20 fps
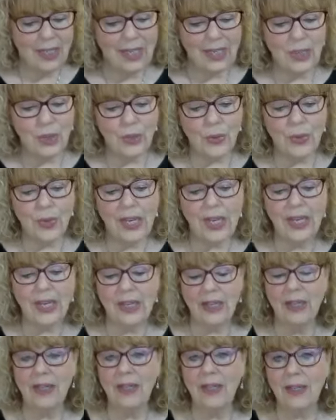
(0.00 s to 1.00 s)
and
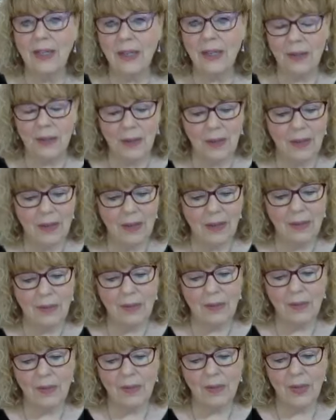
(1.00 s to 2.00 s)
create
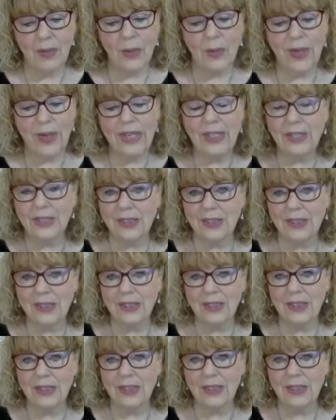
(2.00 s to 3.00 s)
the
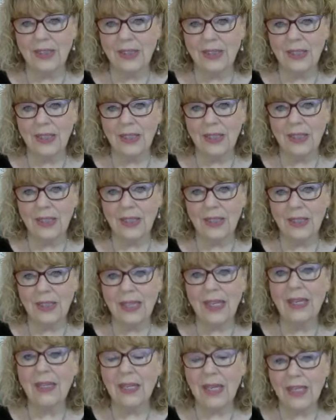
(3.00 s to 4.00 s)
greatness
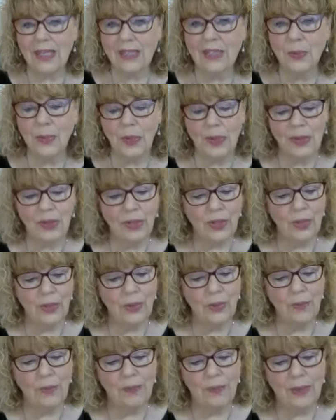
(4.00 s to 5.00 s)
that lies within
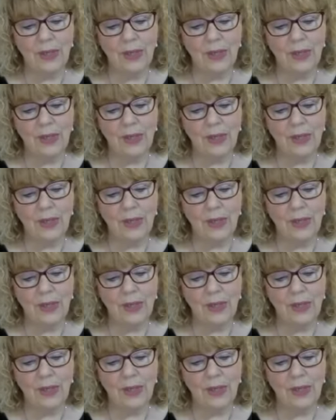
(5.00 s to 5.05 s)
you.